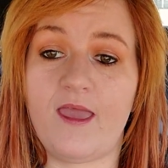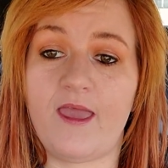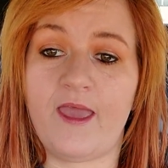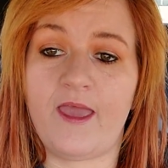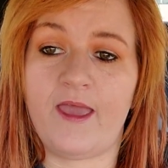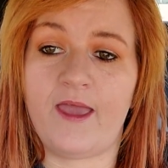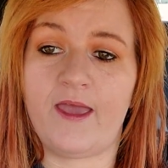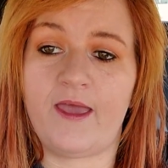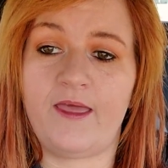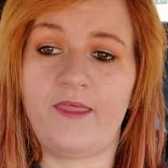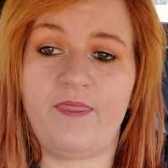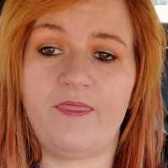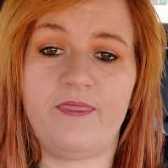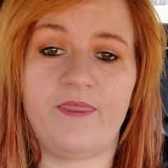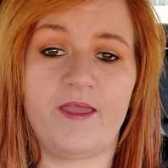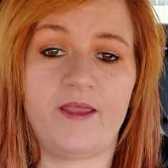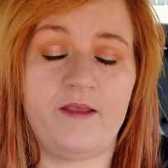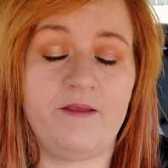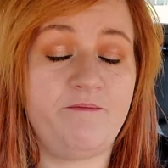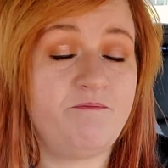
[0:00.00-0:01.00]
and
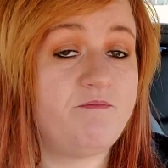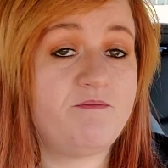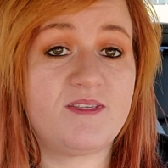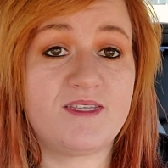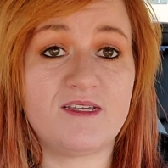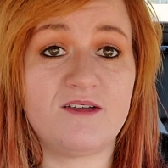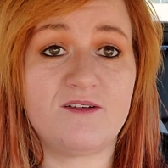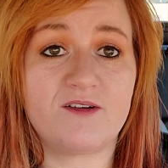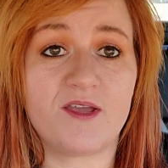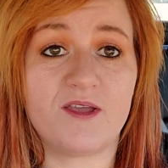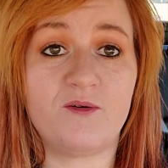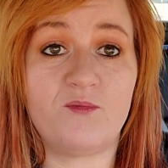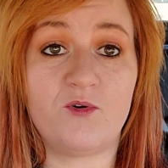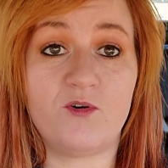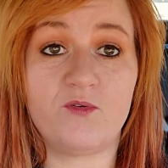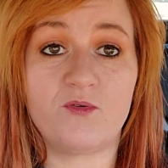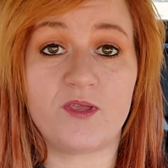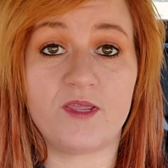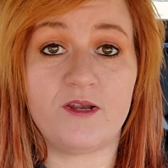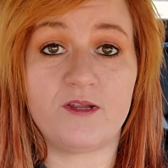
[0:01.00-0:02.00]
they say, okay,
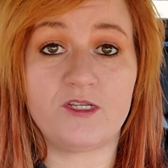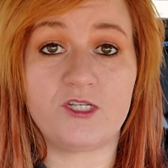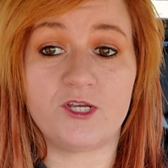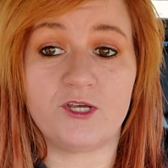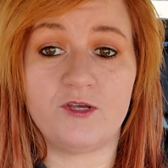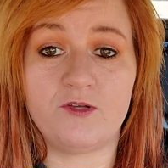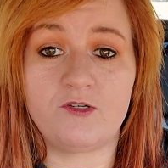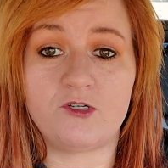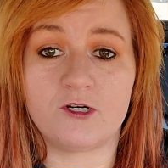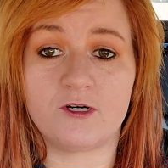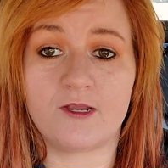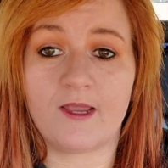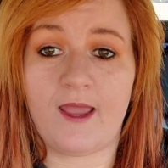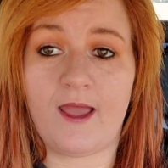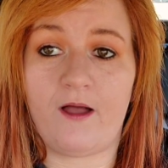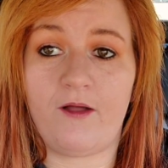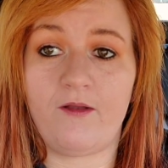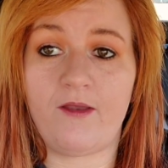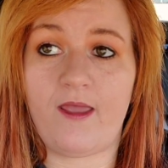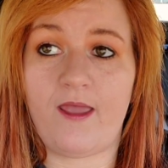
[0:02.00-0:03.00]
we'll get a tow truck
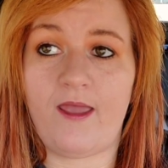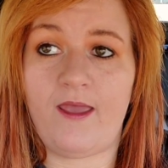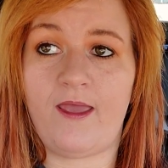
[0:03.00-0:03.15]
out.